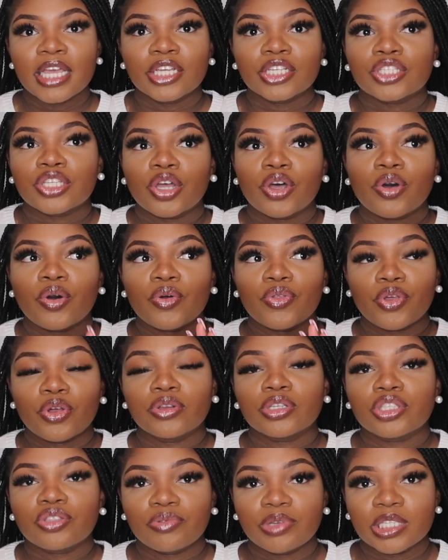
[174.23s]
So
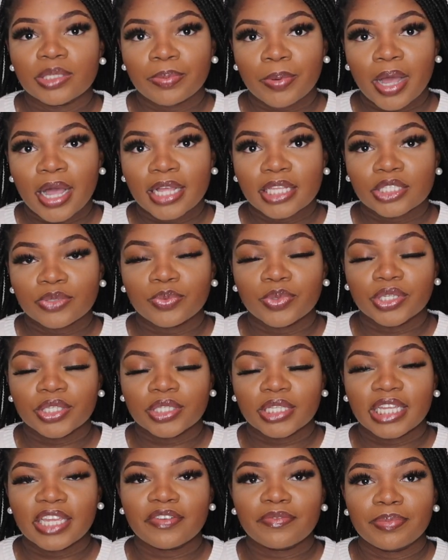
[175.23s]
those three spots
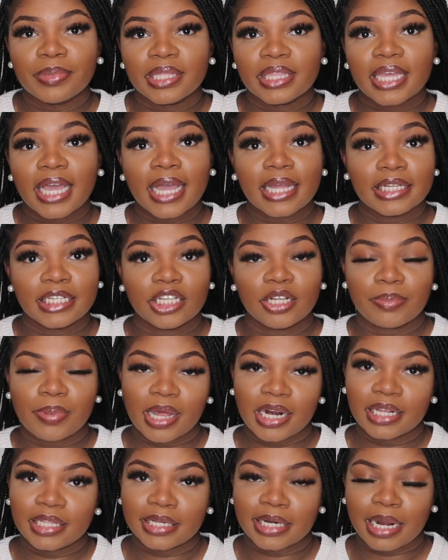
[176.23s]
would give me the ideal
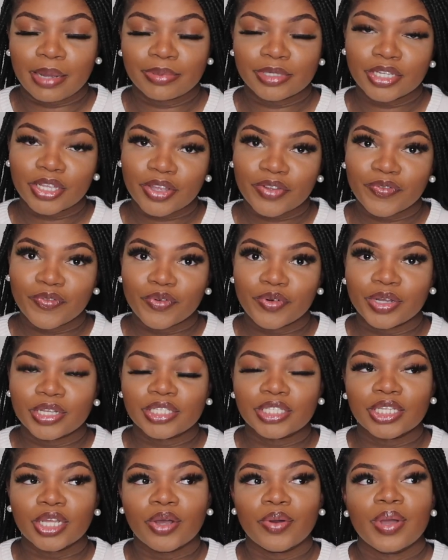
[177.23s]
body that I was looking for.
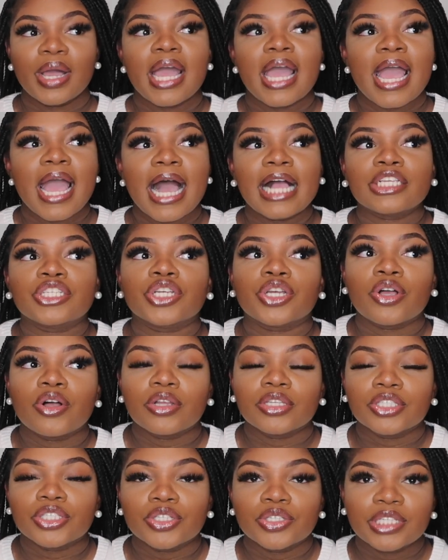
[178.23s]
So at your
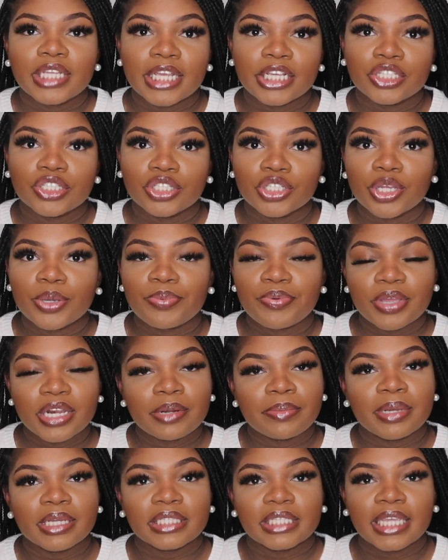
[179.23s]
consultation, you
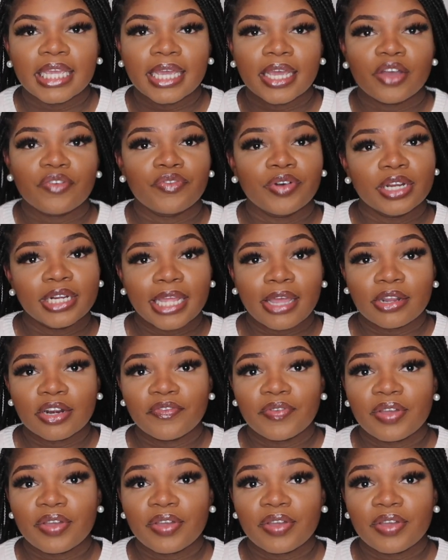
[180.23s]
pretty much get a rundown of